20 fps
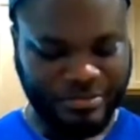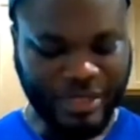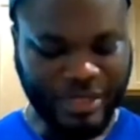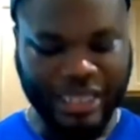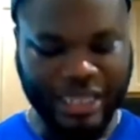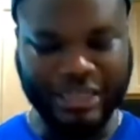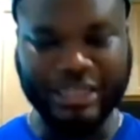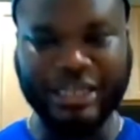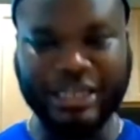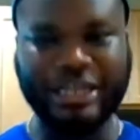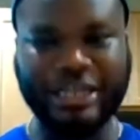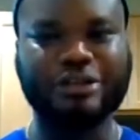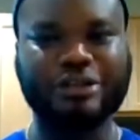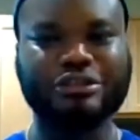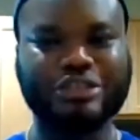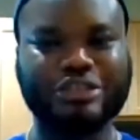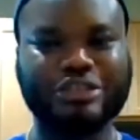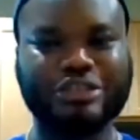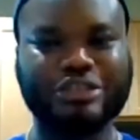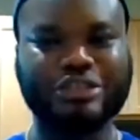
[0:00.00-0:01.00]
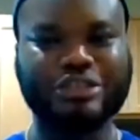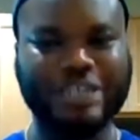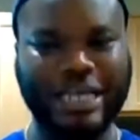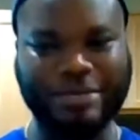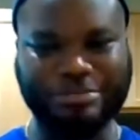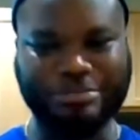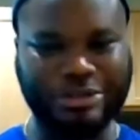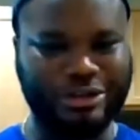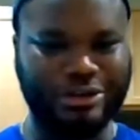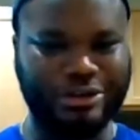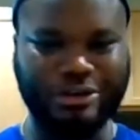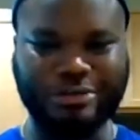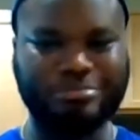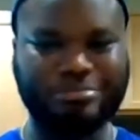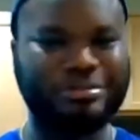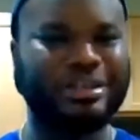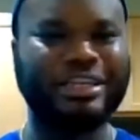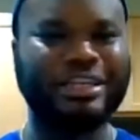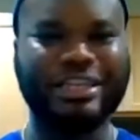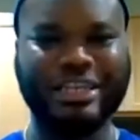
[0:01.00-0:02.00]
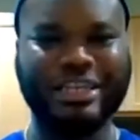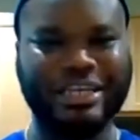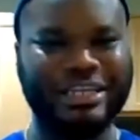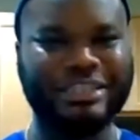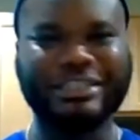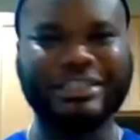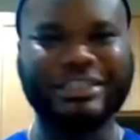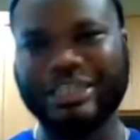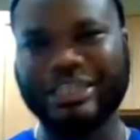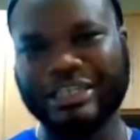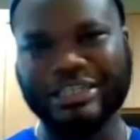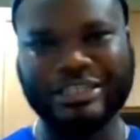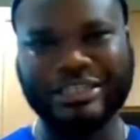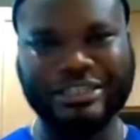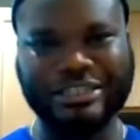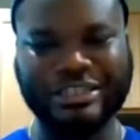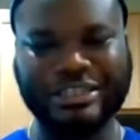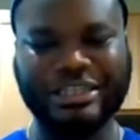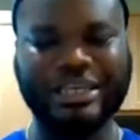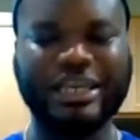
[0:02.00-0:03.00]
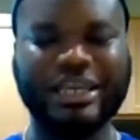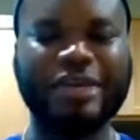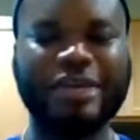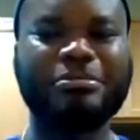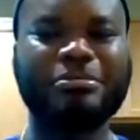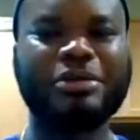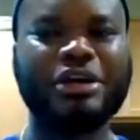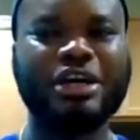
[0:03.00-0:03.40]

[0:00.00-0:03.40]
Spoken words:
and then I'll type it up and then send it to them.